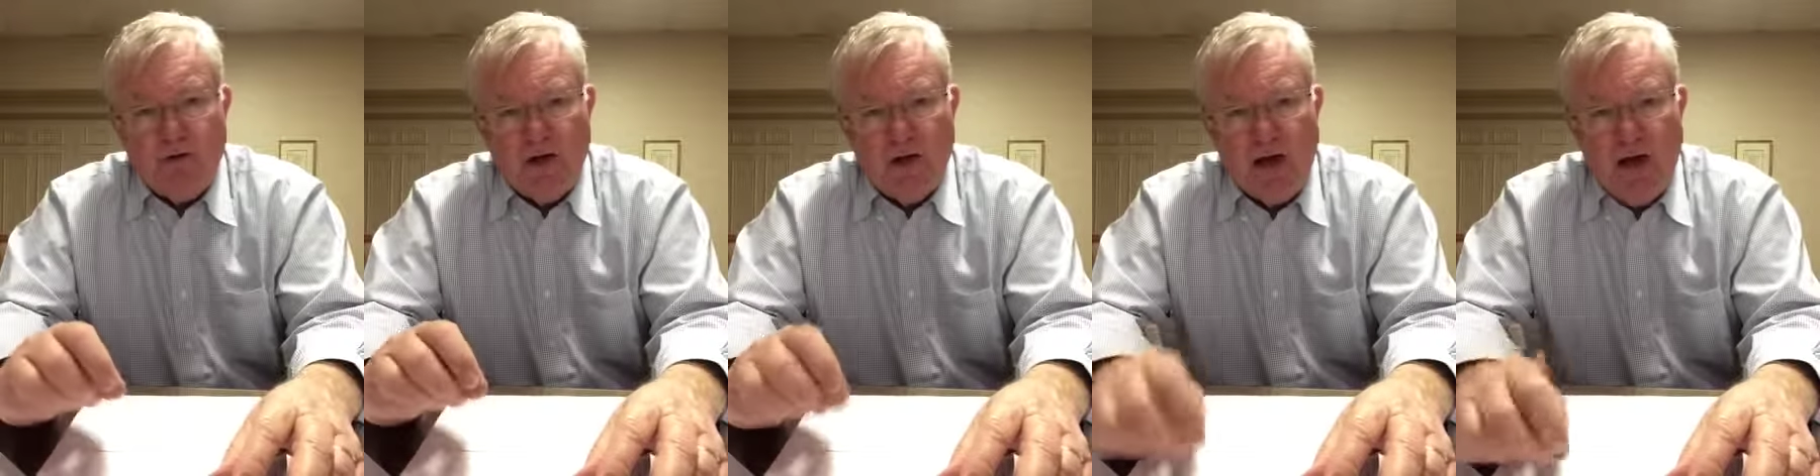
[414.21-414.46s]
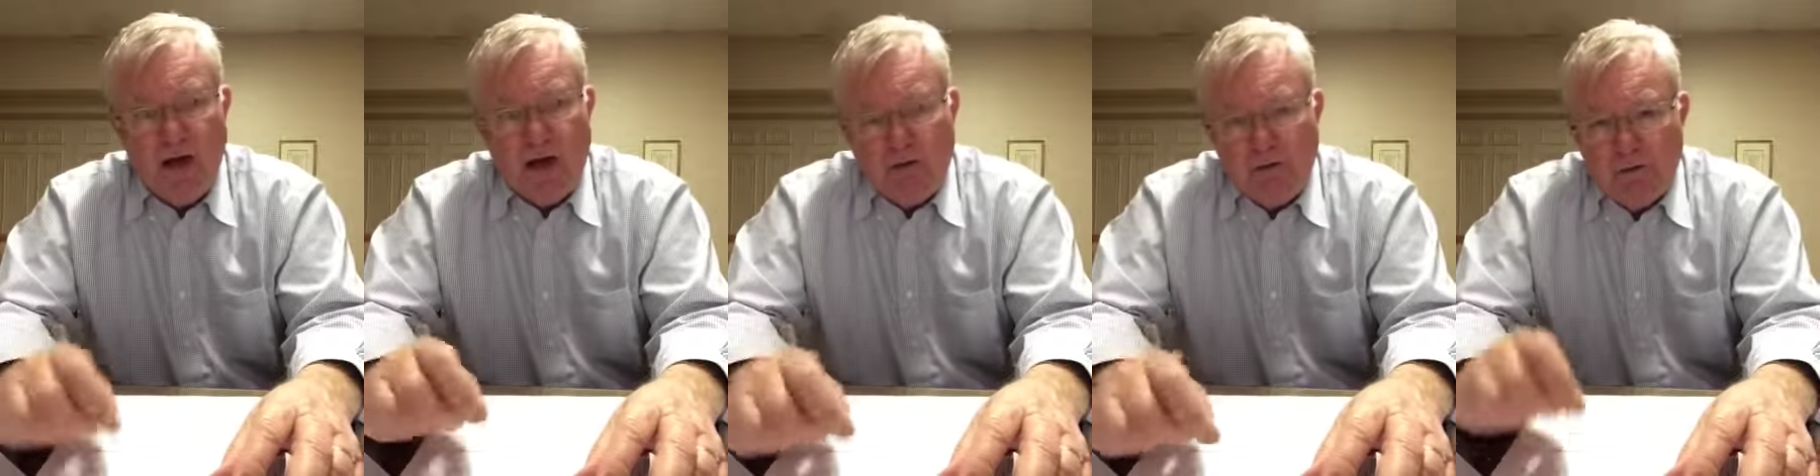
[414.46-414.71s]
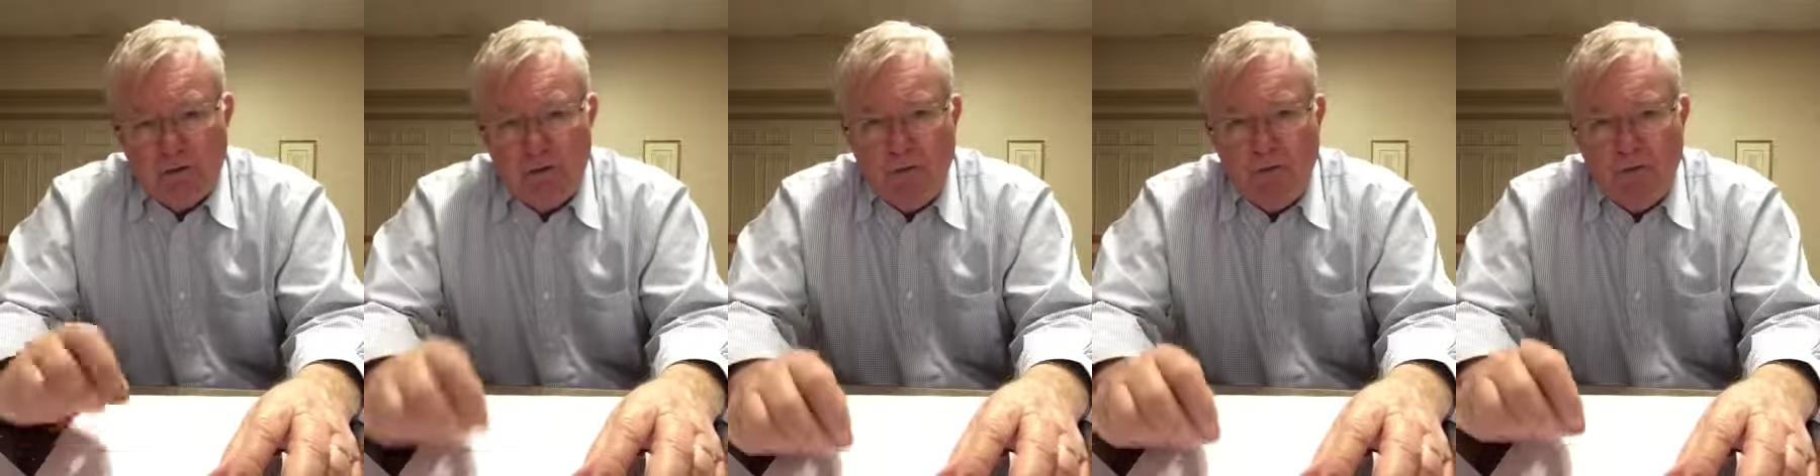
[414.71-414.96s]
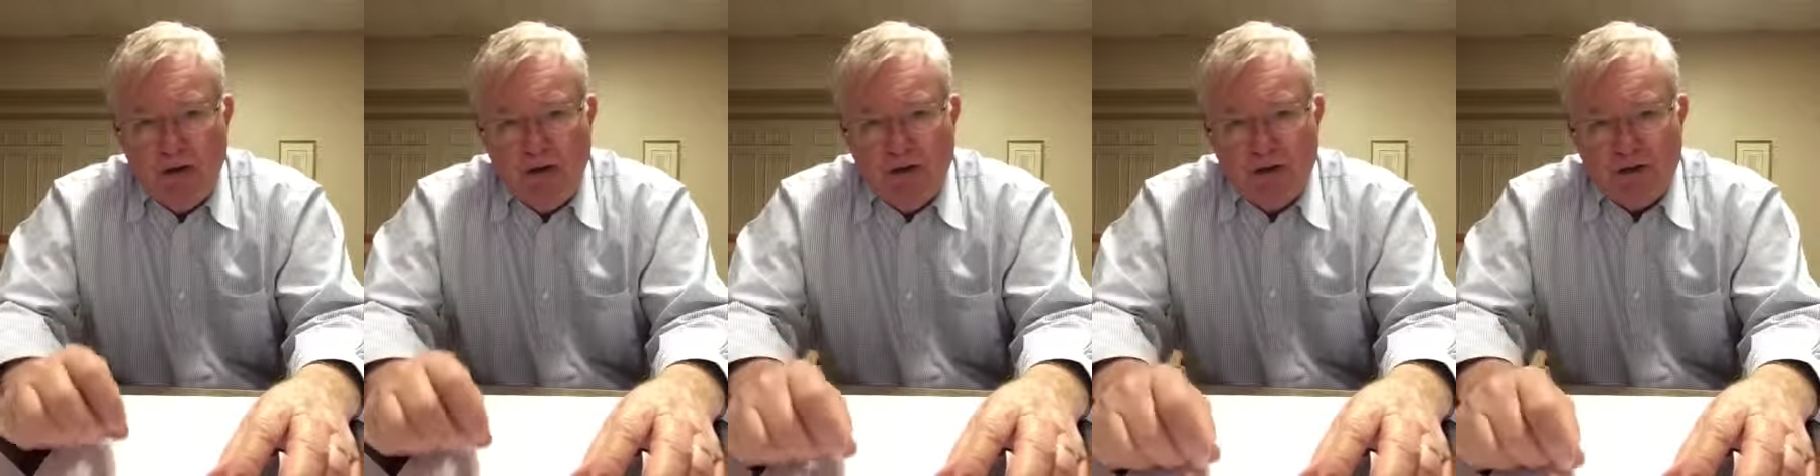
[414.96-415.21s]
to handle
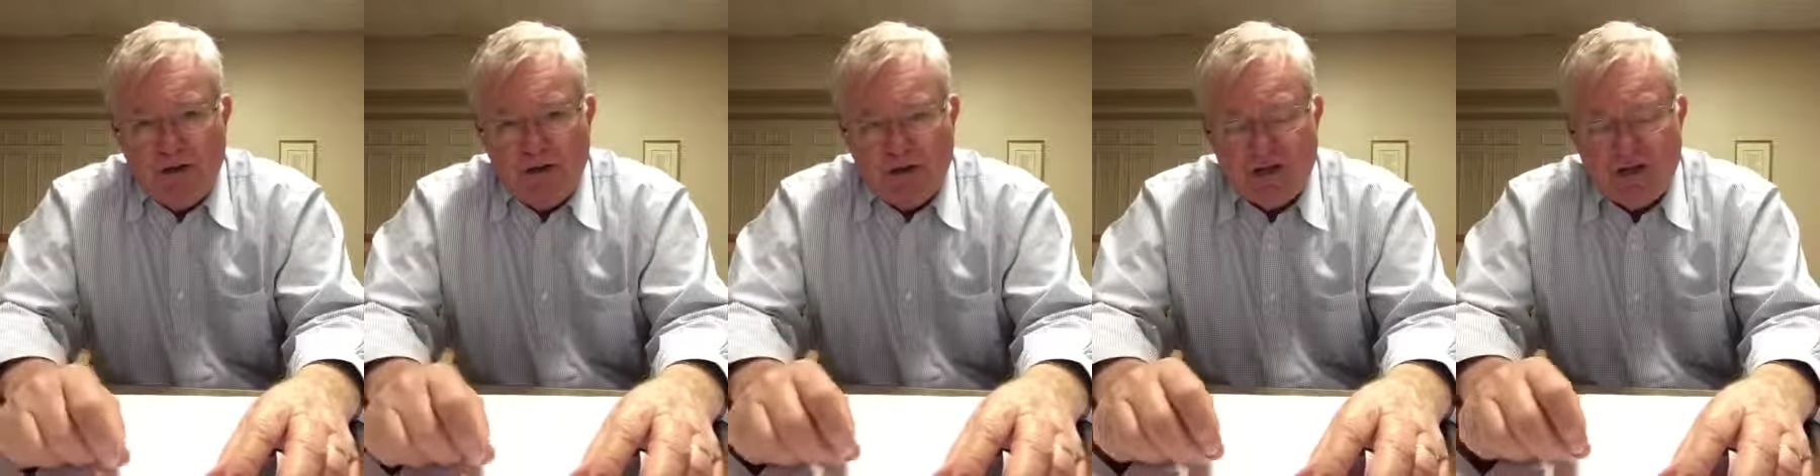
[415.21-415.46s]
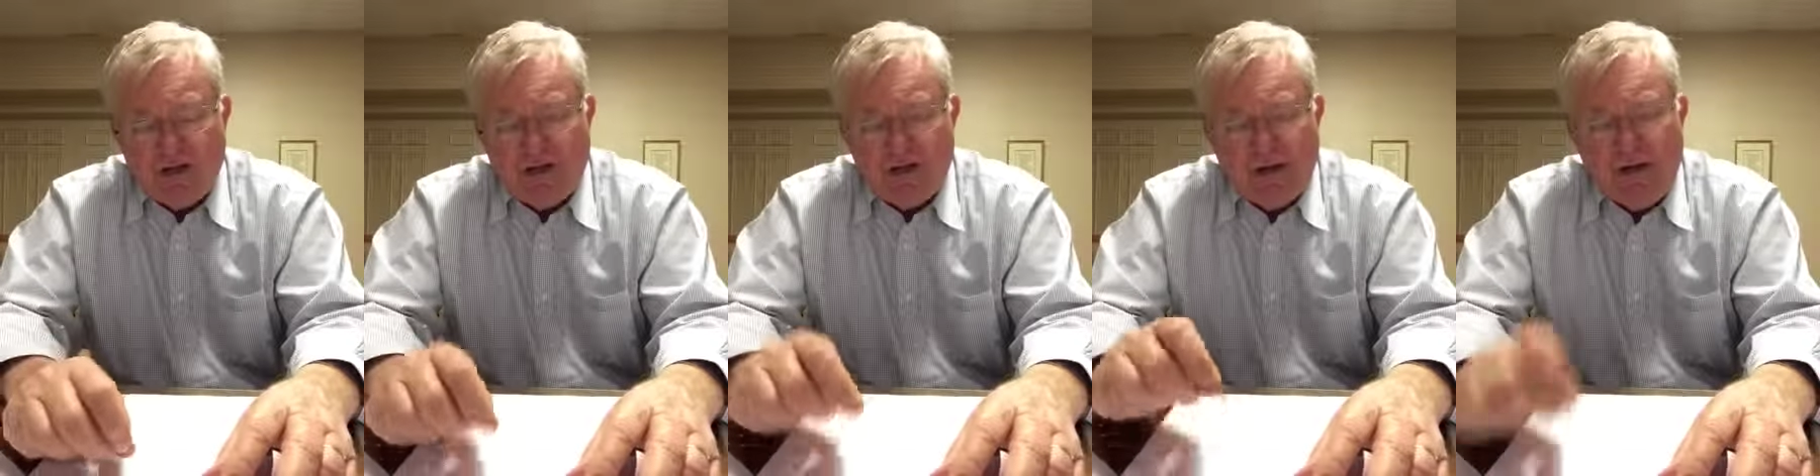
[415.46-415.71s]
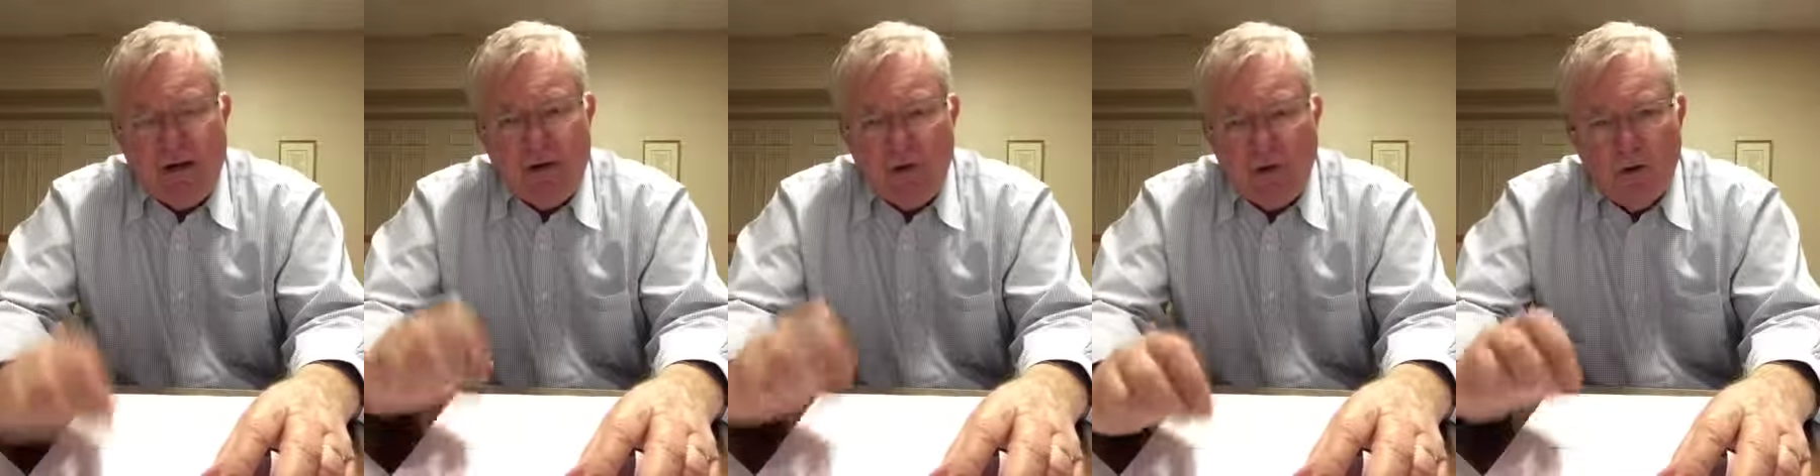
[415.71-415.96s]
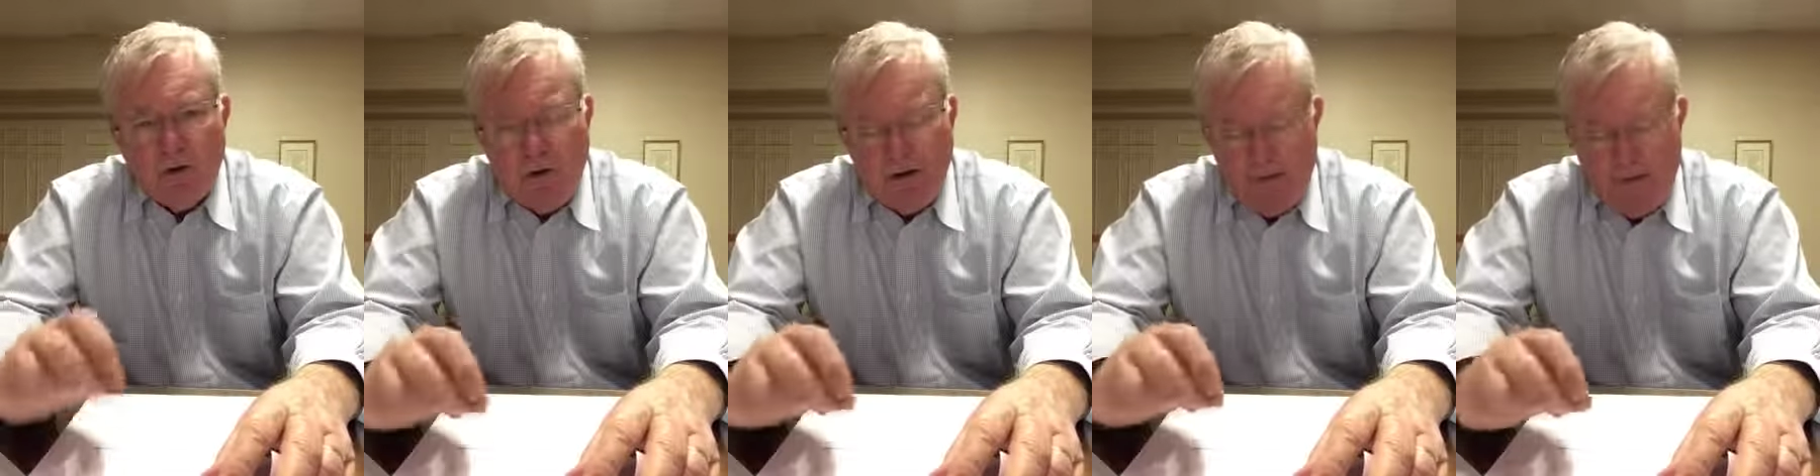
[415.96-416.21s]
things
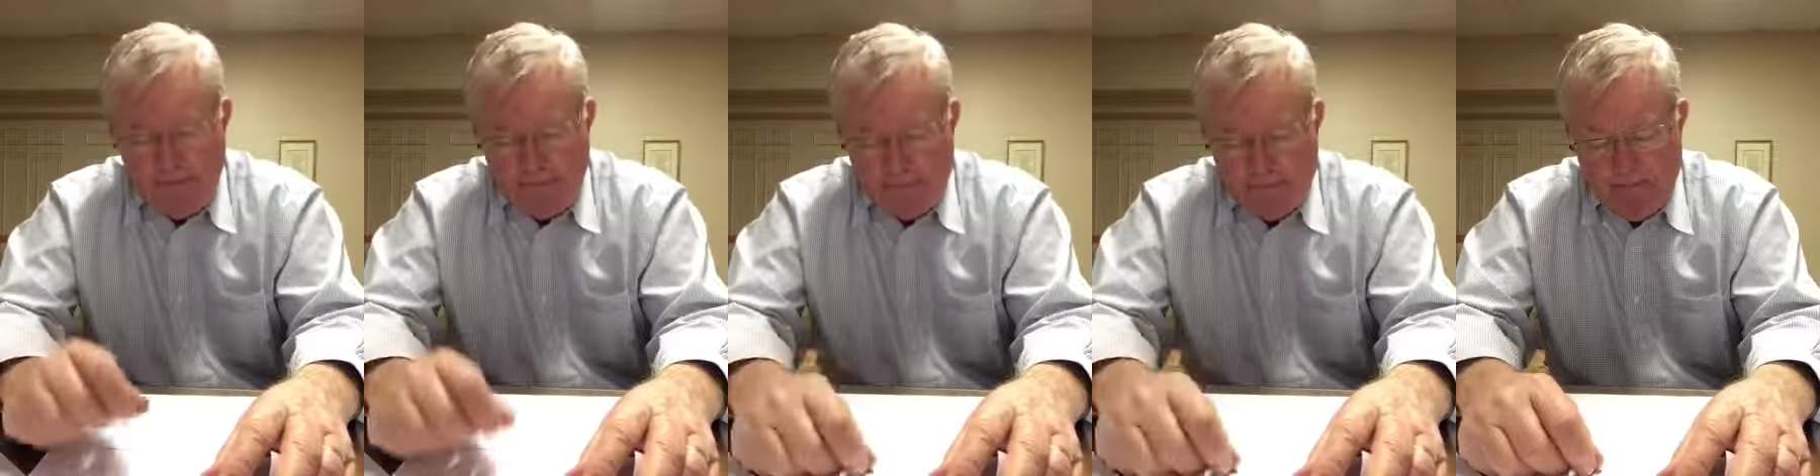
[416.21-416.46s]
secretly.